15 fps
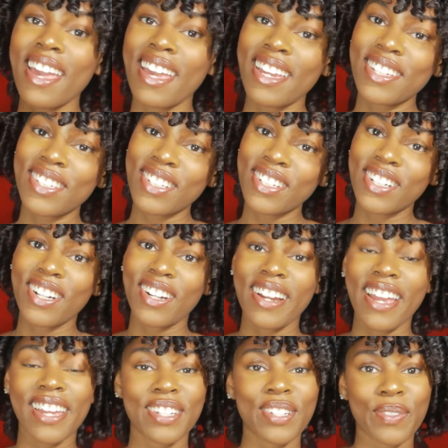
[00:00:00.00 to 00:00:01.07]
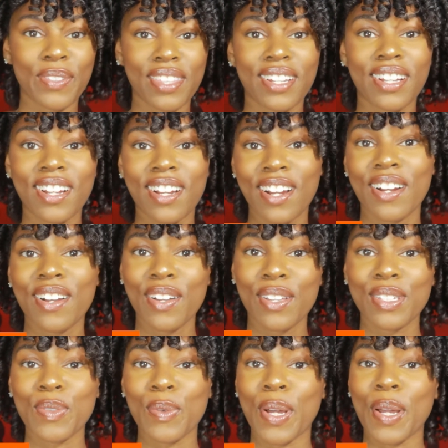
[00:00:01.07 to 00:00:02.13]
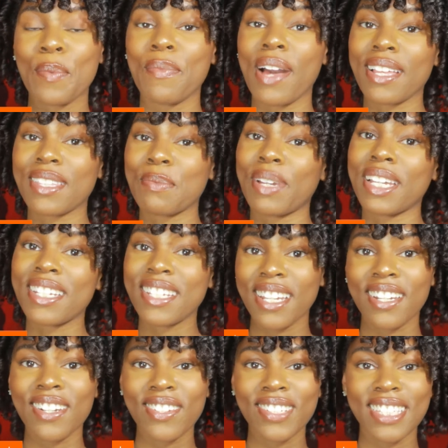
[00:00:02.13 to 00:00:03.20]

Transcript: It's your girl Andrea with the curls. Welcome back to my channel.